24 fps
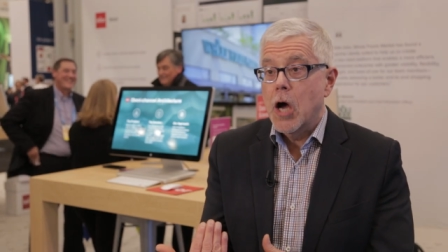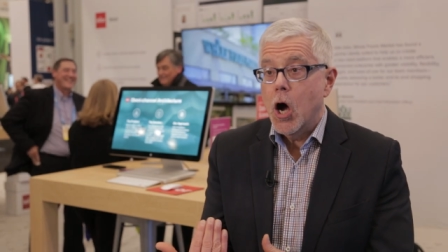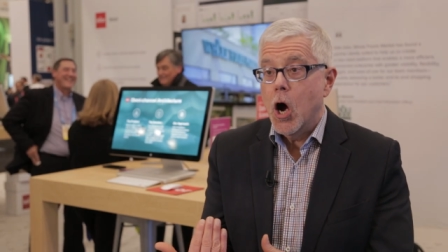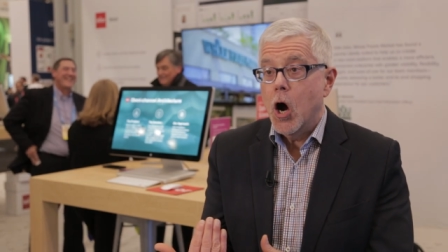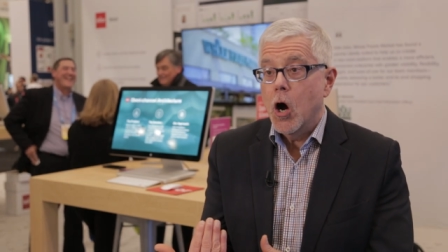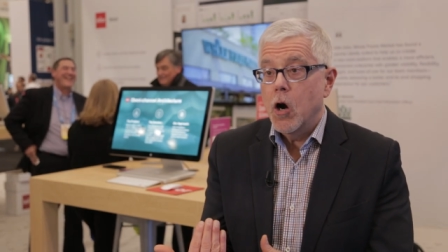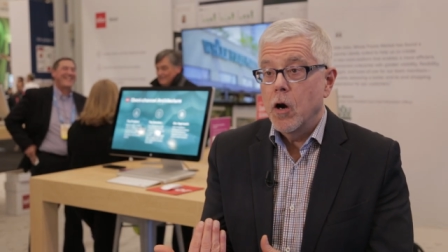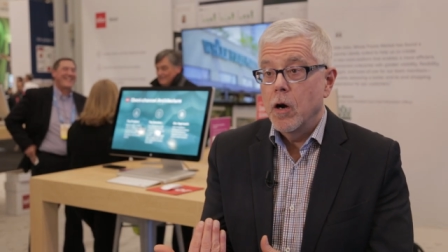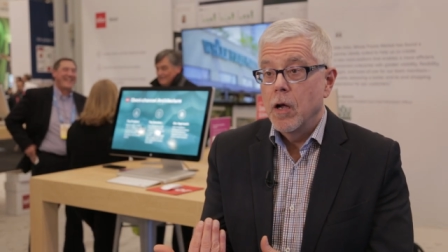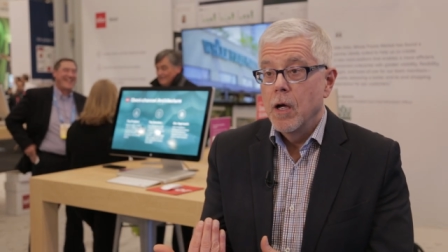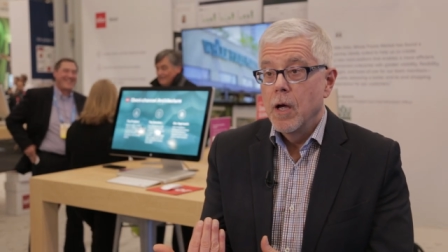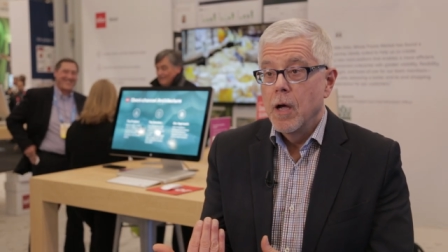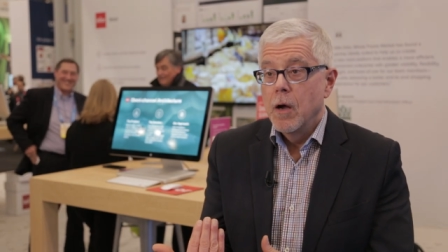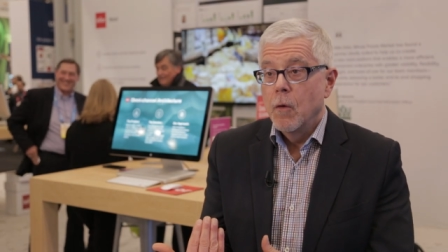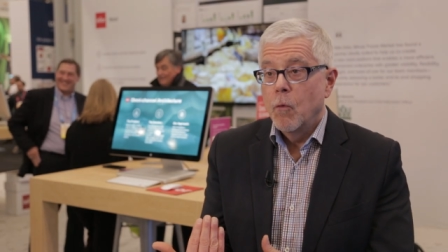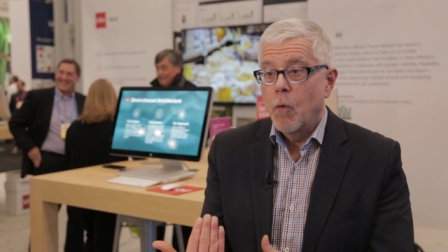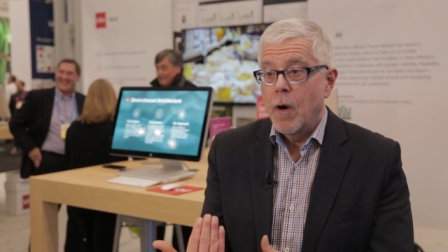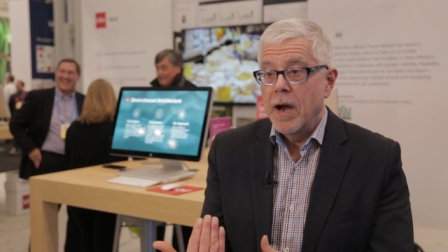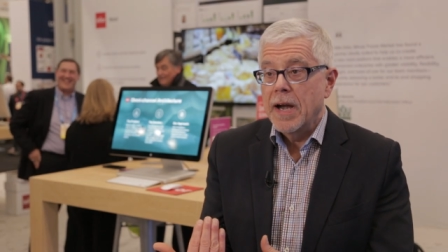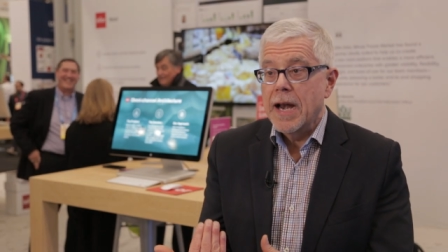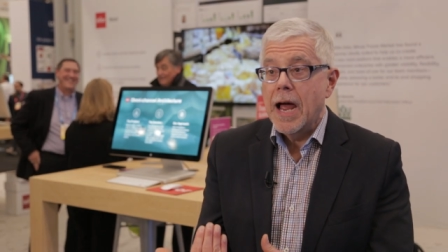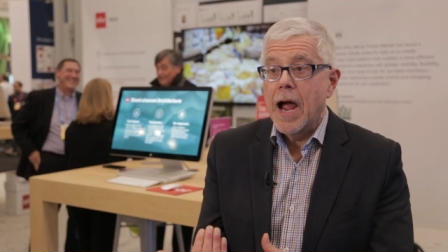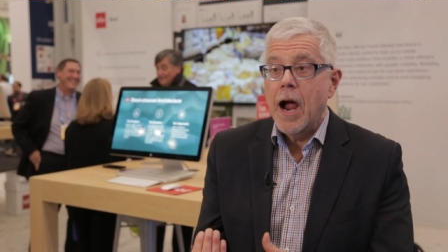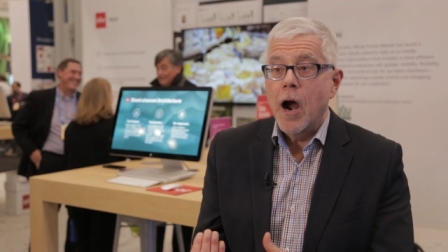are,
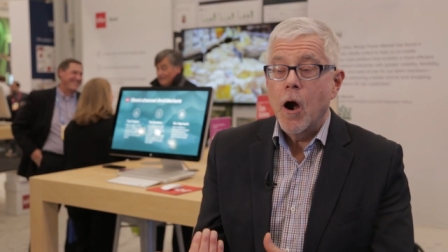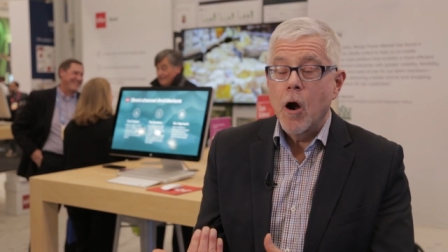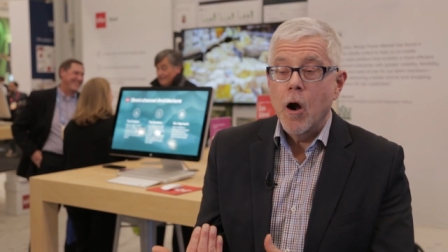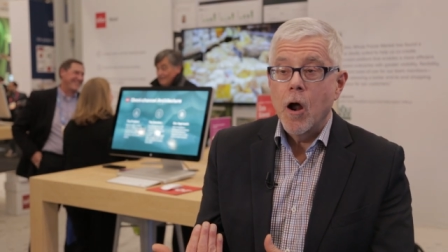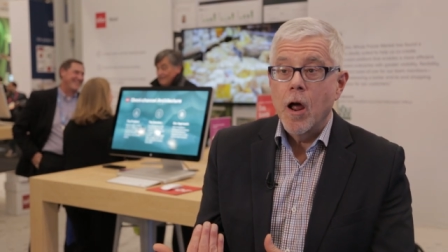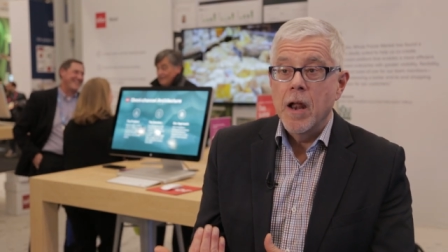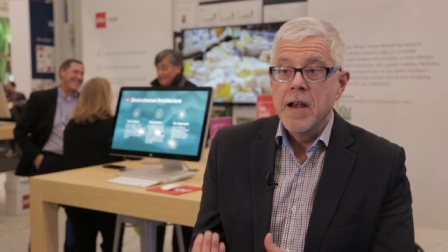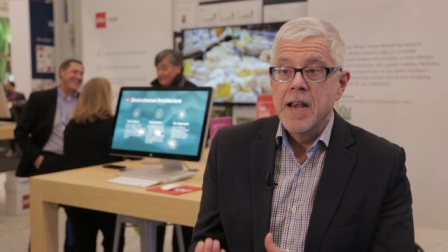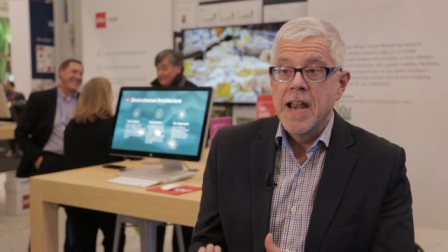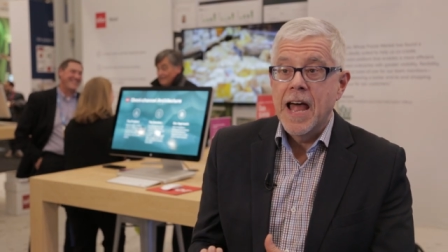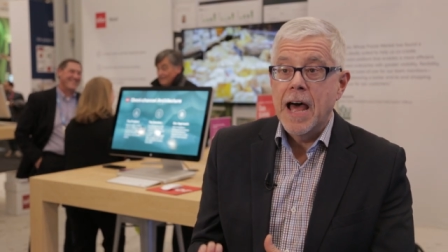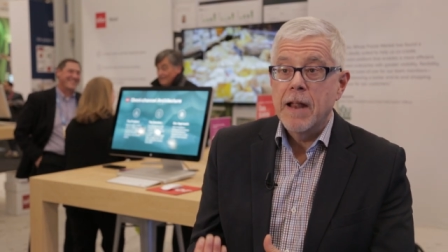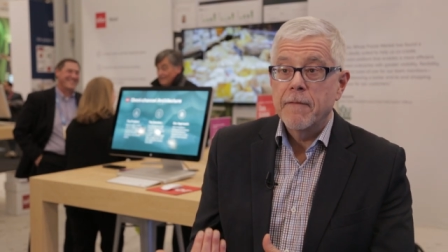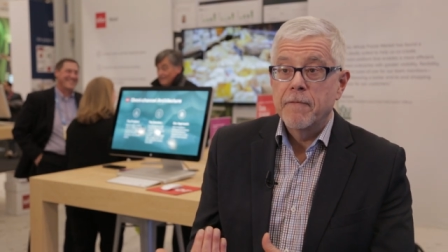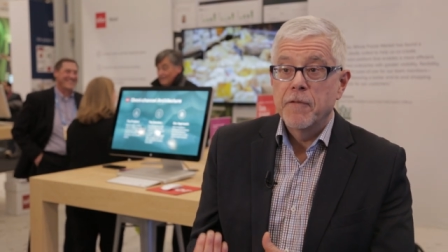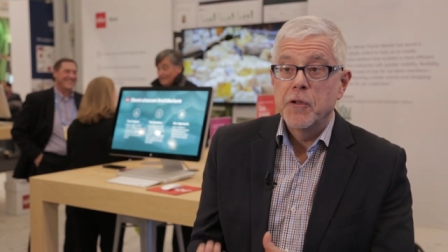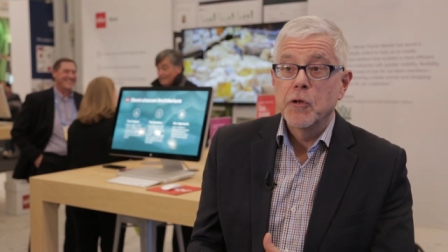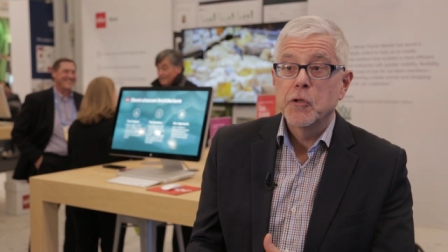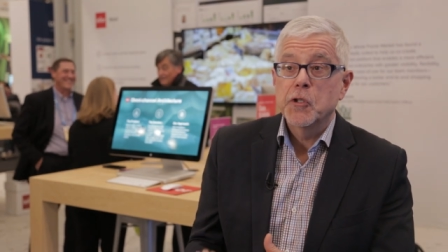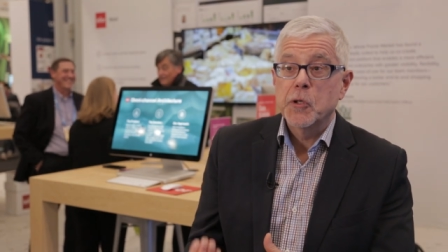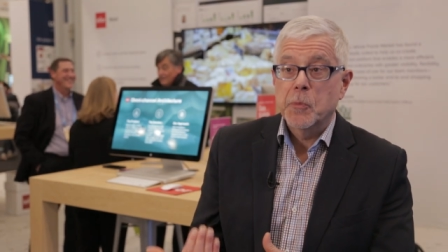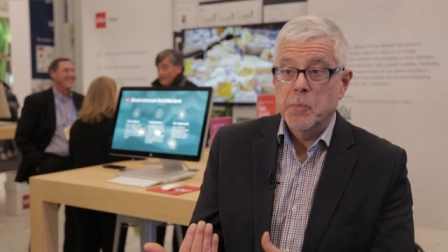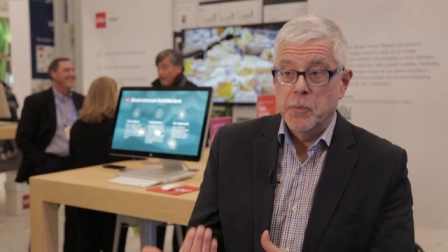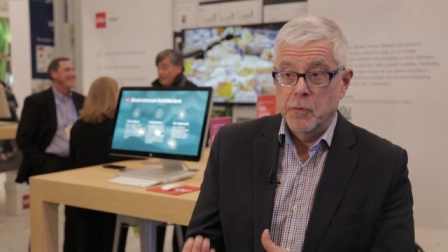right, are not
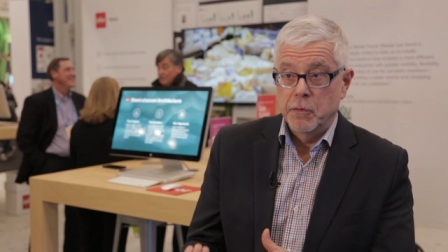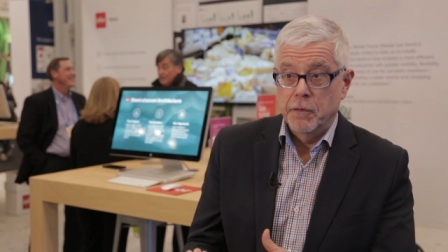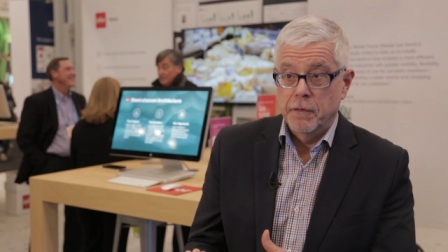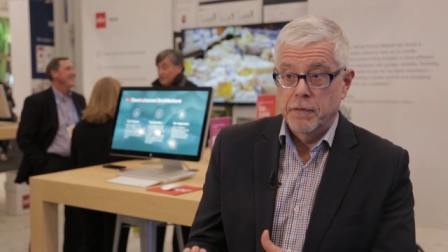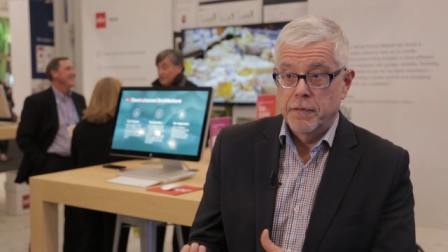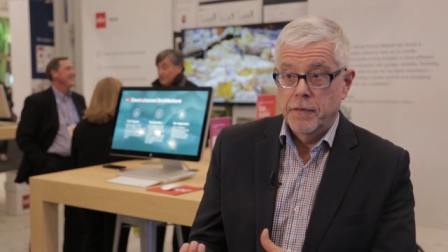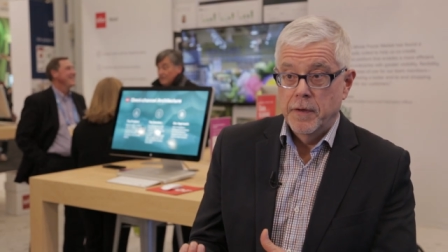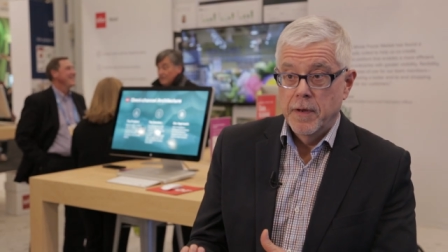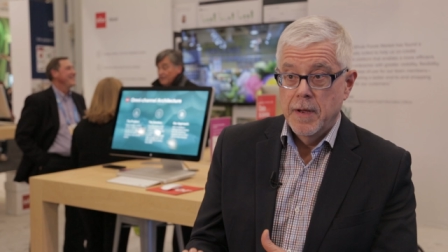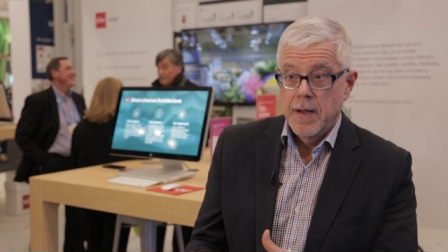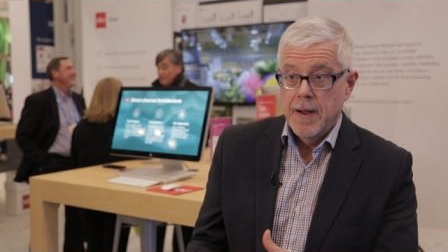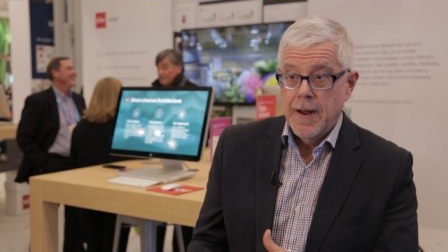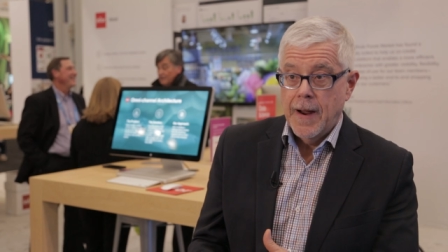future proof.